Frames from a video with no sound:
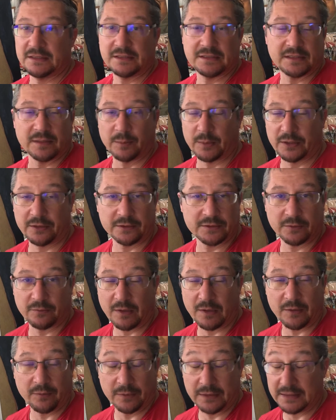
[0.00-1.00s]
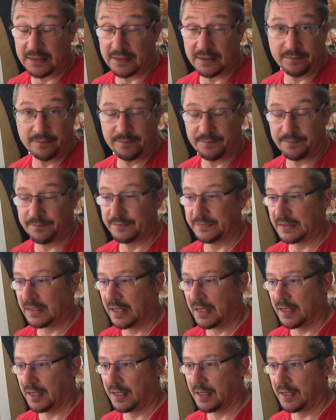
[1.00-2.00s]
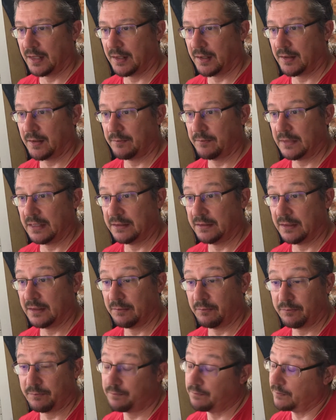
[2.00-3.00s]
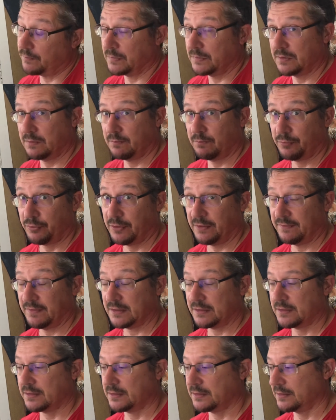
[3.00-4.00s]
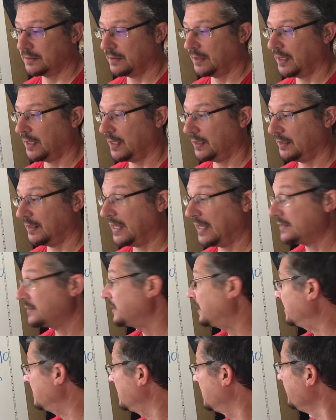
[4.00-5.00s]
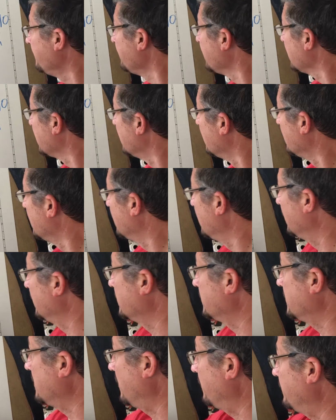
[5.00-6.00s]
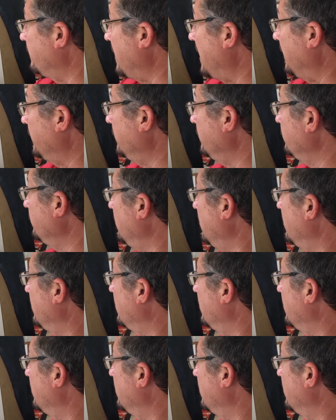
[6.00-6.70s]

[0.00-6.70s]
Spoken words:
similar to what we did in the previous lesson. So volume